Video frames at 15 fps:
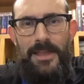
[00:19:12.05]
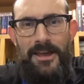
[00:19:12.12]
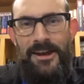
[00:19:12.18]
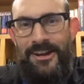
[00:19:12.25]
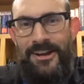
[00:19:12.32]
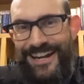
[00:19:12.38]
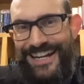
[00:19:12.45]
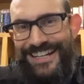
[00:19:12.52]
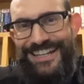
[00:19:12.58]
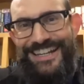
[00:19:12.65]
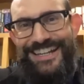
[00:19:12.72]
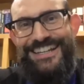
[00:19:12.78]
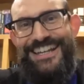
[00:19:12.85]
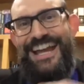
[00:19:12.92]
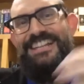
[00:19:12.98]
All right,
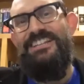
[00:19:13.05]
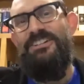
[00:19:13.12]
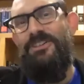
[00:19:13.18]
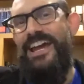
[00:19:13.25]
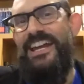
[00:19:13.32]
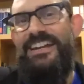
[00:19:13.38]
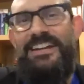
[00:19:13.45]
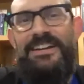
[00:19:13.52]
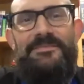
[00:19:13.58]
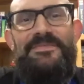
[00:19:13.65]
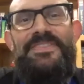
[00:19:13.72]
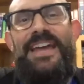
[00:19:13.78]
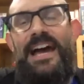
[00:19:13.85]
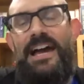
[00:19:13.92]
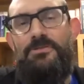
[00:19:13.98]
in 9th grade,
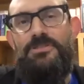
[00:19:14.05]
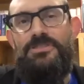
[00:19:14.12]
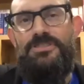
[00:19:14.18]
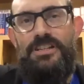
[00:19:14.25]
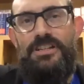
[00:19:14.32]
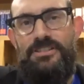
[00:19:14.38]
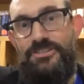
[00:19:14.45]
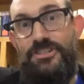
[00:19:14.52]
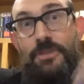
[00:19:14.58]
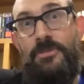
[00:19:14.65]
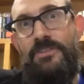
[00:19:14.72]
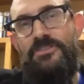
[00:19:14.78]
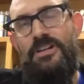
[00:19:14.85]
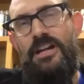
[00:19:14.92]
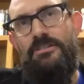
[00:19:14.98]
I was the summer
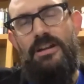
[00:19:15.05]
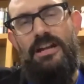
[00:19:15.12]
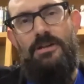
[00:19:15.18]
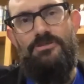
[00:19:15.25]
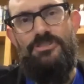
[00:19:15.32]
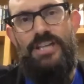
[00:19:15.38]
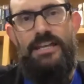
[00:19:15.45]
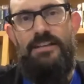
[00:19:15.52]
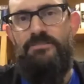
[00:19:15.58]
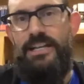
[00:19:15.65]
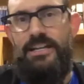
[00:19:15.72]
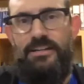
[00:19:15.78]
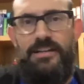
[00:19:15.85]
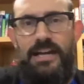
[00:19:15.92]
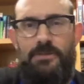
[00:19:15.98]
after 9th grade. I was taking
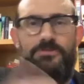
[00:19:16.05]
I was